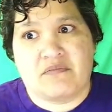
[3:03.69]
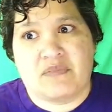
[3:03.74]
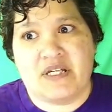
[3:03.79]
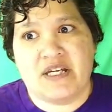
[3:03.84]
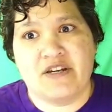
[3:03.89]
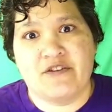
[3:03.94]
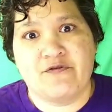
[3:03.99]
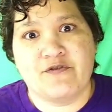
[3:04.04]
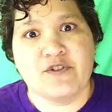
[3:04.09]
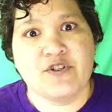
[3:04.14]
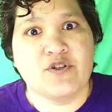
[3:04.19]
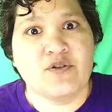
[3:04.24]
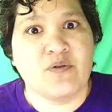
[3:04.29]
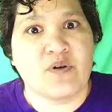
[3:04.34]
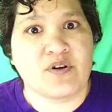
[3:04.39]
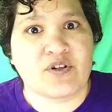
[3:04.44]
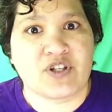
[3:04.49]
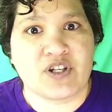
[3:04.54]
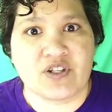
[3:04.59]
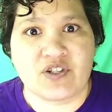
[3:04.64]
If you
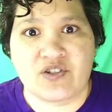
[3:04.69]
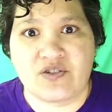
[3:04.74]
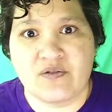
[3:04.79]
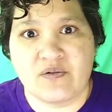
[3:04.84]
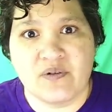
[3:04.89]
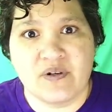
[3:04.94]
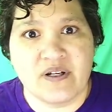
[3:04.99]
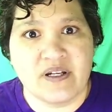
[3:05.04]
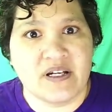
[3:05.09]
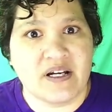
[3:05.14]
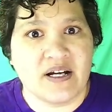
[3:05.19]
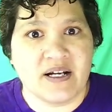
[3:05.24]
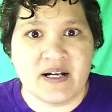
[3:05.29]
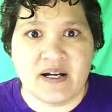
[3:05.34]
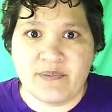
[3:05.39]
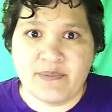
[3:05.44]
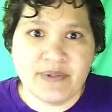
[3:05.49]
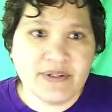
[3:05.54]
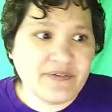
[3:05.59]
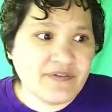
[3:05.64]
are just doing a
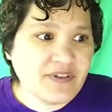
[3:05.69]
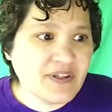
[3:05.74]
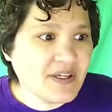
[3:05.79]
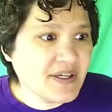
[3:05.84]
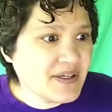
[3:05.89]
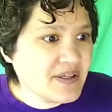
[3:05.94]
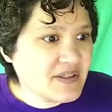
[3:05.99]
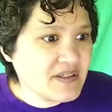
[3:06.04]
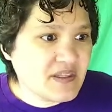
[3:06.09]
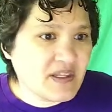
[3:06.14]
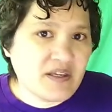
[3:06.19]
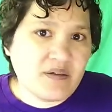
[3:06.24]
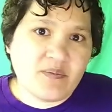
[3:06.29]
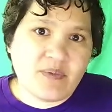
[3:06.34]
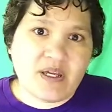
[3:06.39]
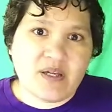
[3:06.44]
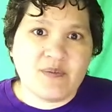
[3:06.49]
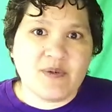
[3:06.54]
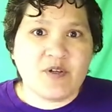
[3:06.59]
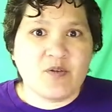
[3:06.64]
couple of things, then
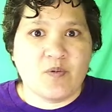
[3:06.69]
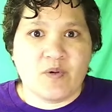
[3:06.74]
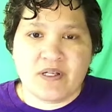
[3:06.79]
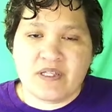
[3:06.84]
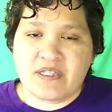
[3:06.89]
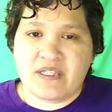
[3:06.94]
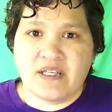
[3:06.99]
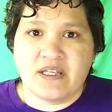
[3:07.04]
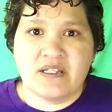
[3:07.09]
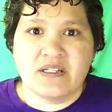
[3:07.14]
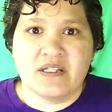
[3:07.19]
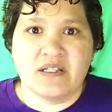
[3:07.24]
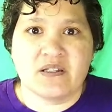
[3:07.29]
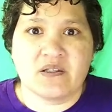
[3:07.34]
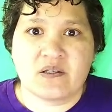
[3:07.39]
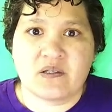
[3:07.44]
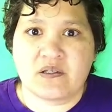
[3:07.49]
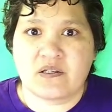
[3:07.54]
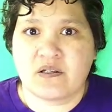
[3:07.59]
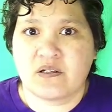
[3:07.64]
maybe one
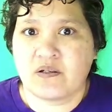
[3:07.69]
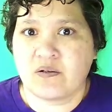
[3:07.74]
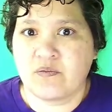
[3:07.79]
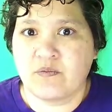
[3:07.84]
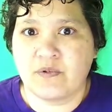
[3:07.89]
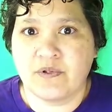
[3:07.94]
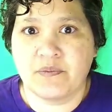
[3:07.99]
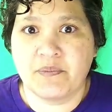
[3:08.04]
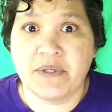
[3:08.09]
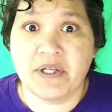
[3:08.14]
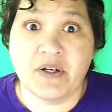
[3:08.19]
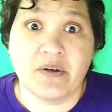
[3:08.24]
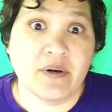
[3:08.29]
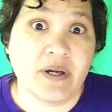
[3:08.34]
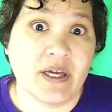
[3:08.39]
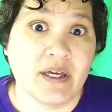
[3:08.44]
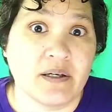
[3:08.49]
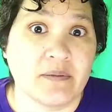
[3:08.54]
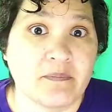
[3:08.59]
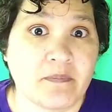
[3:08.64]
sentence would be
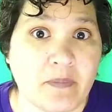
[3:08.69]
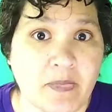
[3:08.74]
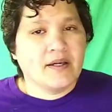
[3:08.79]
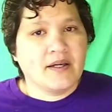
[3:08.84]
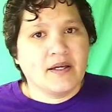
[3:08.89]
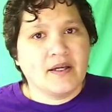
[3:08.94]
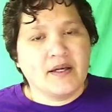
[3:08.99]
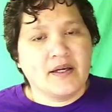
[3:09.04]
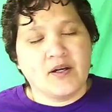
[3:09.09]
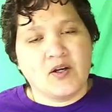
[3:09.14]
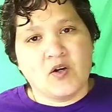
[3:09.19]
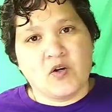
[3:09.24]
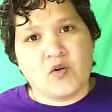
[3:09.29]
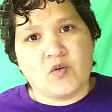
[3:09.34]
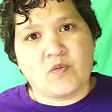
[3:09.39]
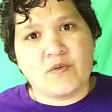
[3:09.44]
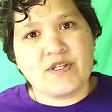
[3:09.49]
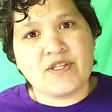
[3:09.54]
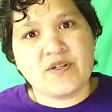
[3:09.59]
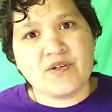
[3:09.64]
okay.
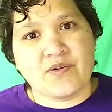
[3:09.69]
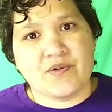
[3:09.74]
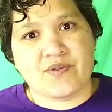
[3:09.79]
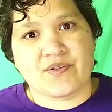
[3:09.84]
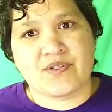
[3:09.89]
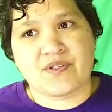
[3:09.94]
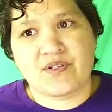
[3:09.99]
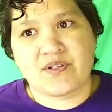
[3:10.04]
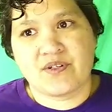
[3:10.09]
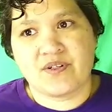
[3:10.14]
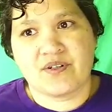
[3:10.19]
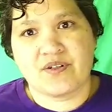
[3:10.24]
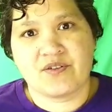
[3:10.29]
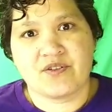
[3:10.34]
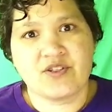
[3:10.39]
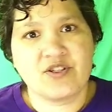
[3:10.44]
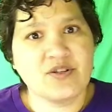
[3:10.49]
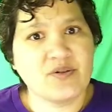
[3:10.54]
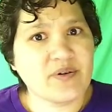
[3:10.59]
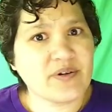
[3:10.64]
Results
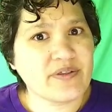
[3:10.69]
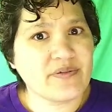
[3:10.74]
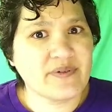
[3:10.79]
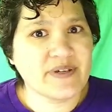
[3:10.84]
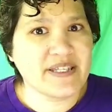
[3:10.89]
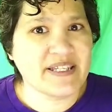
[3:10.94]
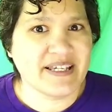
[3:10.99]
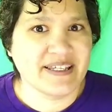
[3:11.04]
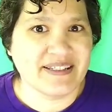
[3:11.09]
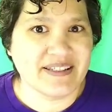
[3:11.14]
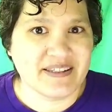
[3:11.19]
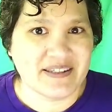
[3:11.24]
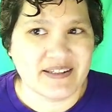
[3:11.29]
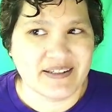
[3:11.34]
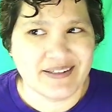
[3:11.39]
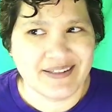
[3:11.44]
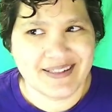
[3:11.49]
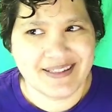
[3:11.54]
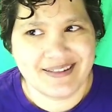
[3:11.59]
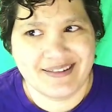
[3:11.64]
two or three
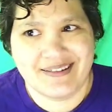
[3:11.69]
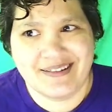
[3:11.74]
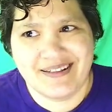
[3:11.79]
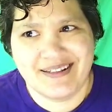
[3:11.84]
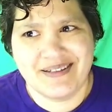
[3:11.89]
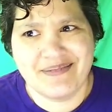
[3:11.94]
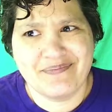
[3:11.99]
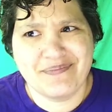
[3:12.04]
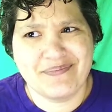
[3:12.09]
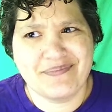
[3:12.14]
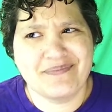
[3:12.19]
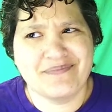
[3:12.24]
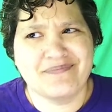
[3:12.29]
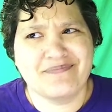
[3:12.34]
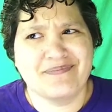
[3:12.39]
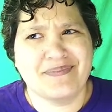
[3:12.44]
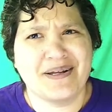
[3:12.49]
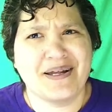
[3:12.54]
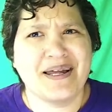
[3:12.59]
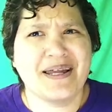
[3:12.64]
sentences. I
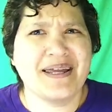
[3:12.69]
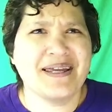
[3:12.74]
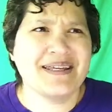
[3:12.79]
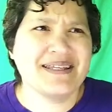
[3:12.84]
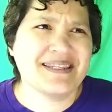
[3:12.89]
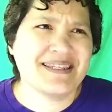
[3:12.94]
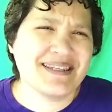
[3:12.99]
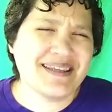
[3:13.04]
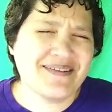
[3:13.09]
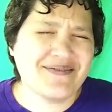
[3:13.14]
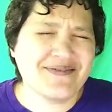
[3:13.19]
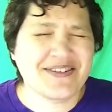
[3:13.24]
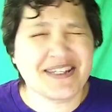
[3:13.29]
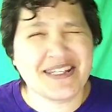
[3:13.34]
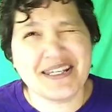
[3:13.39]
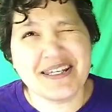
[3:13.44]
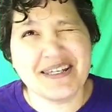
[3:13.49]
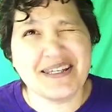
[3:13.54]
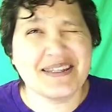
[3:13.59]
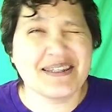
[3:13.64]
may have
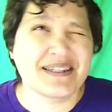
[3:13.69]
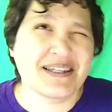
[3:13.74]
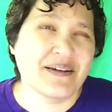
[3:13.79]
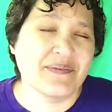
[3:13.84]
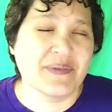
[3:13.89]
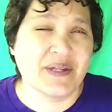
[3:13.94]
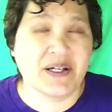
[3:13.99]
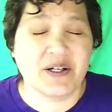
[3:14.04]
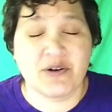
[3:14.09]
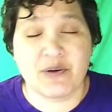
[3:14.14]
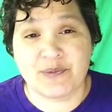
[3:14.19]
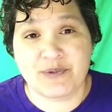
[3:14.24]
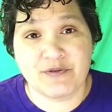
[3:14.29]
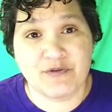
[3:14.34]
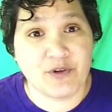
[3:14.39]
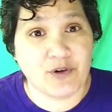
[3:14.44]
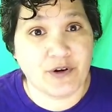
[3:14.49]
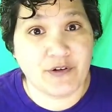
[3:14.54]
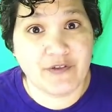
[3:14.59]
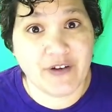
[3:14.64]
seen some that go up to
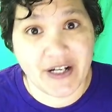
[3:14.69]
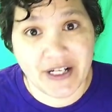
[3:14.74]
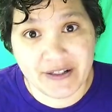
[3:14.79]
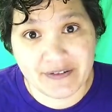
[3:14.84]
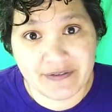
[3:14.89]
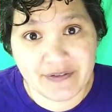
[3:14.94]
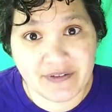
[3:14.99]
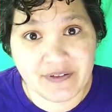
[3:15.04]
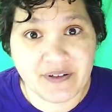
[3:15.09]
four or five.